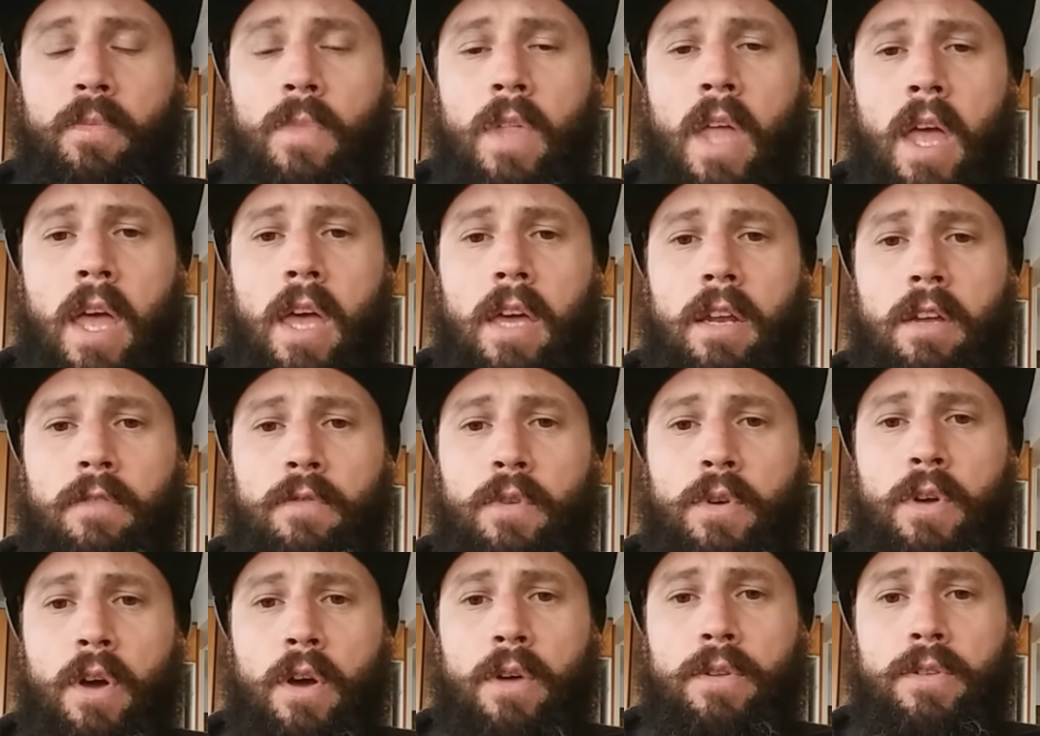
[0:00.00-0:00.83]
And if you
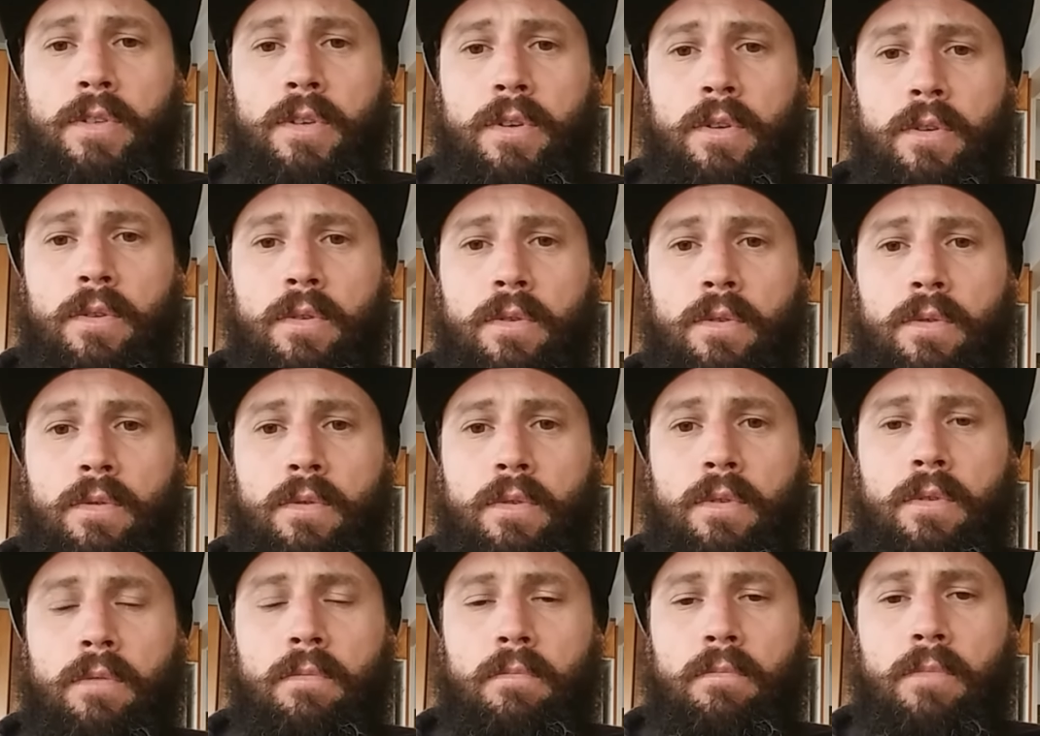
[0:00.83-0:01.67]
go
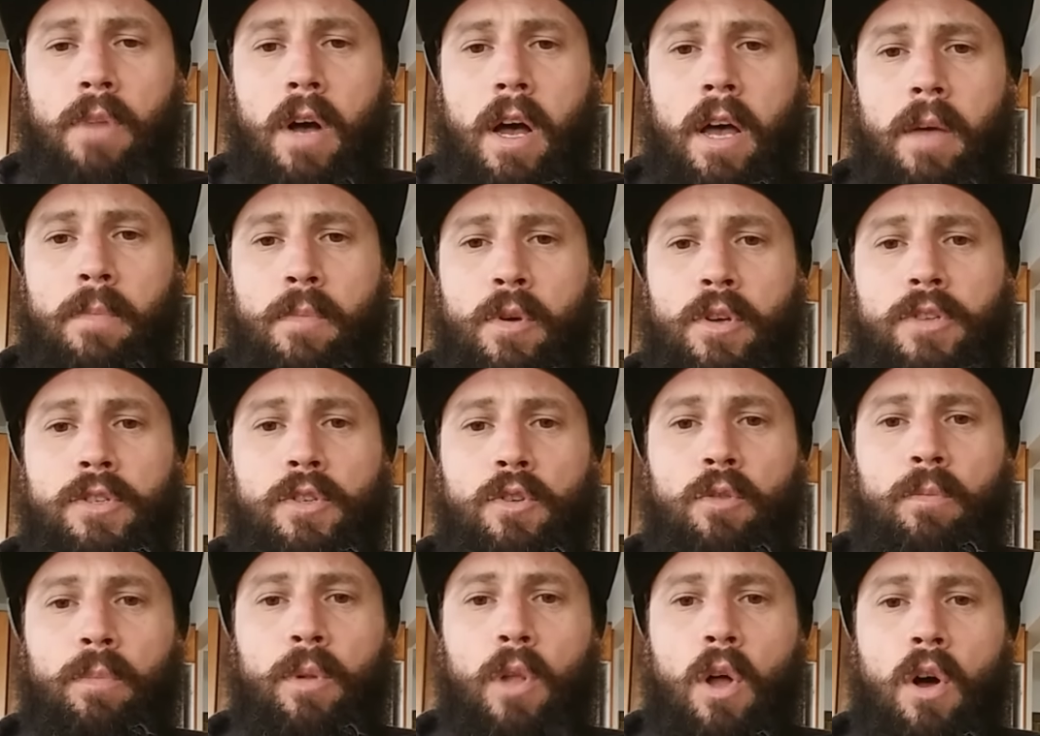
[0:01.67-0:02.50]
to my
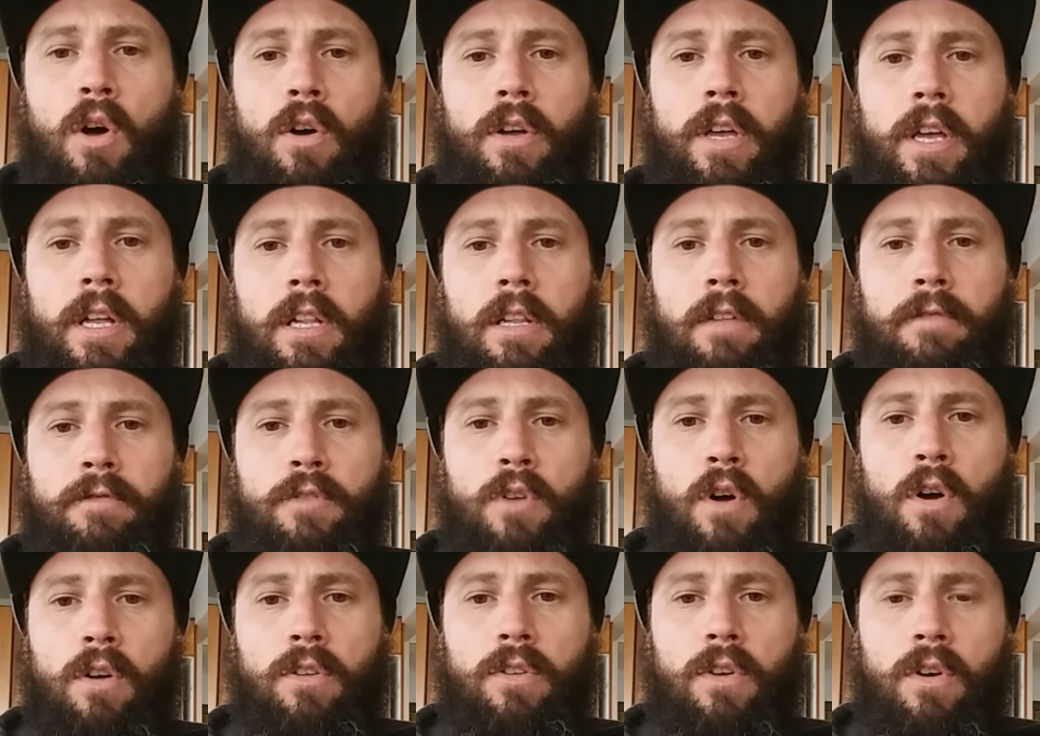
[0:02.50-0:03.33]
personal blog at
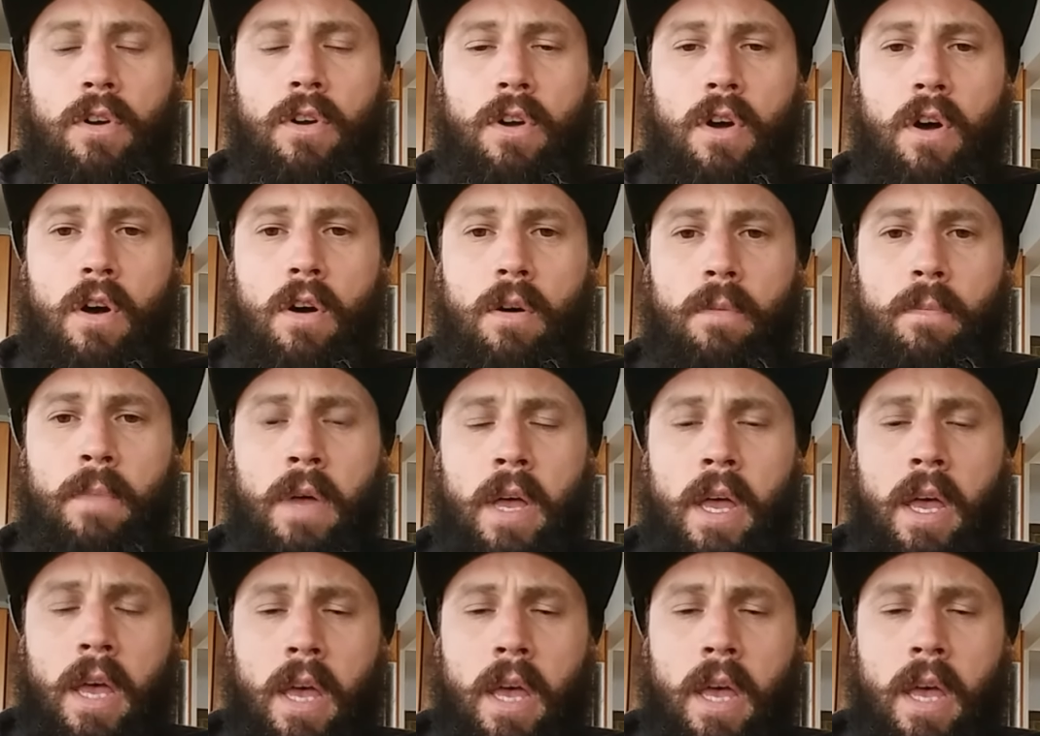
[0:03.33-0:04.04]
cliffdog.com,